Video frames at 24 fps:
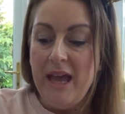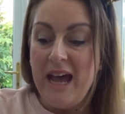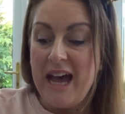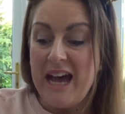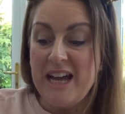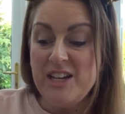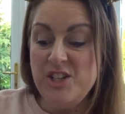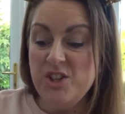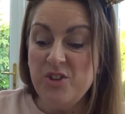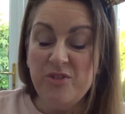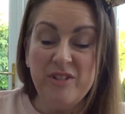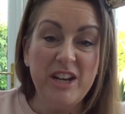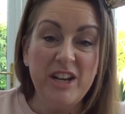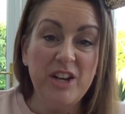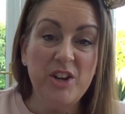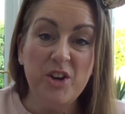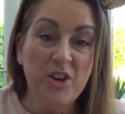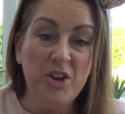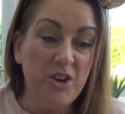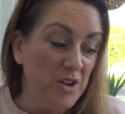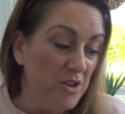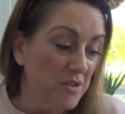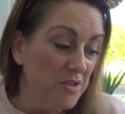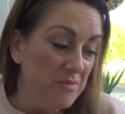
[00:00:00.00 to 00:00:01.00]
I don't really
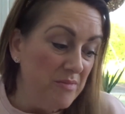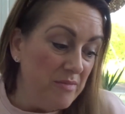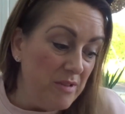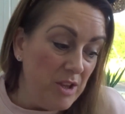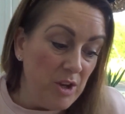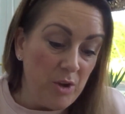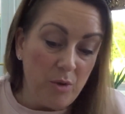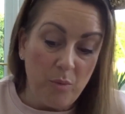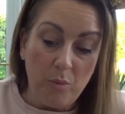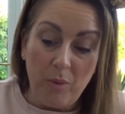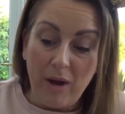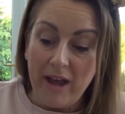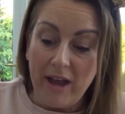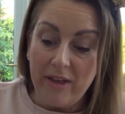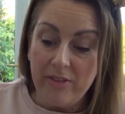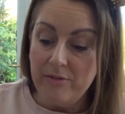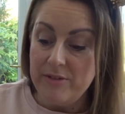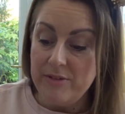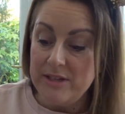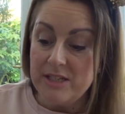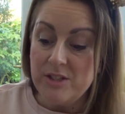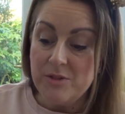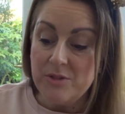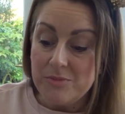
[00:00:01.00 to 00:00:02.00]
know, why there
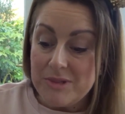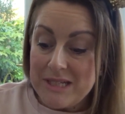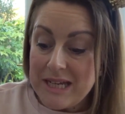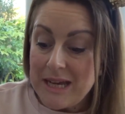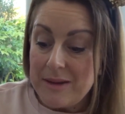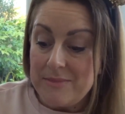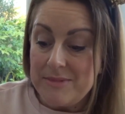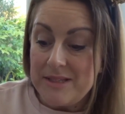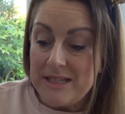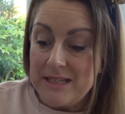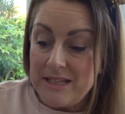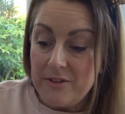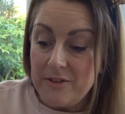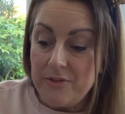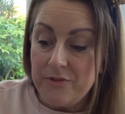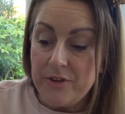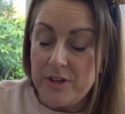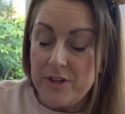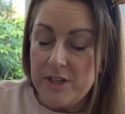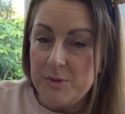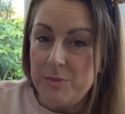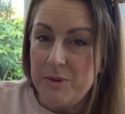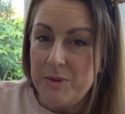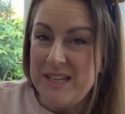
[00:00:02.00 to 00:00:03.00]
is sometimes a
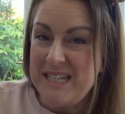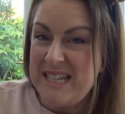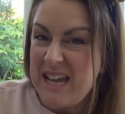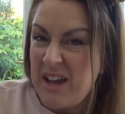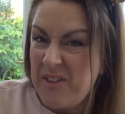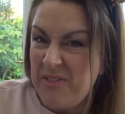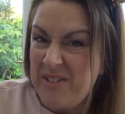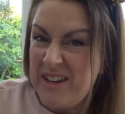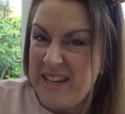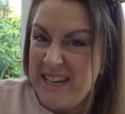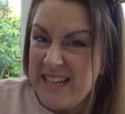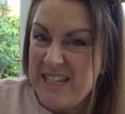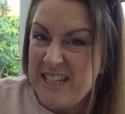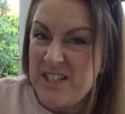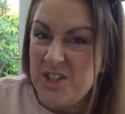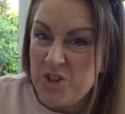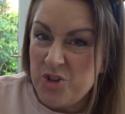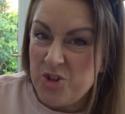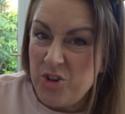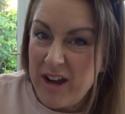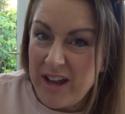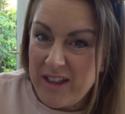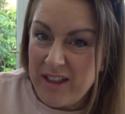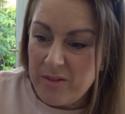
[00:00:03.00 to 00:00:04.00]
difference, but you definitely need to
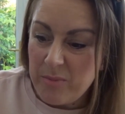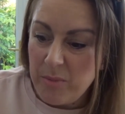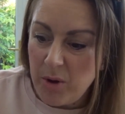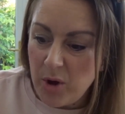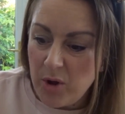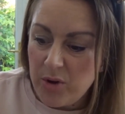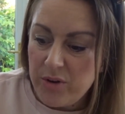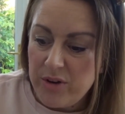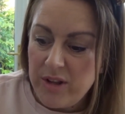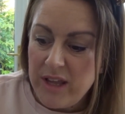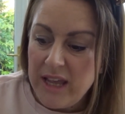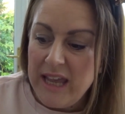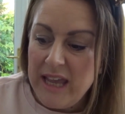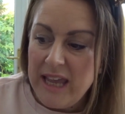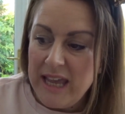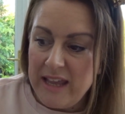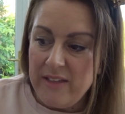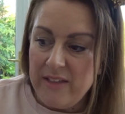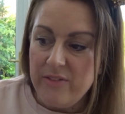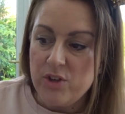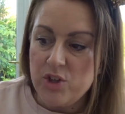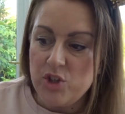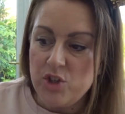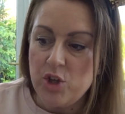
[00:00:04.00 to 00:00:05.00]
try them on
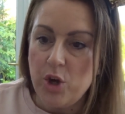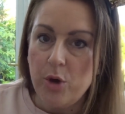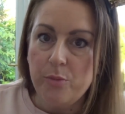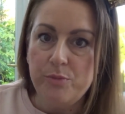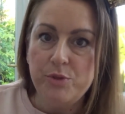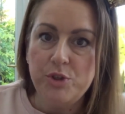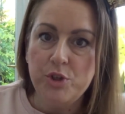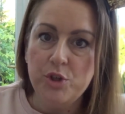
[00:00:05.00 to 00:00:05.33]
in the shops.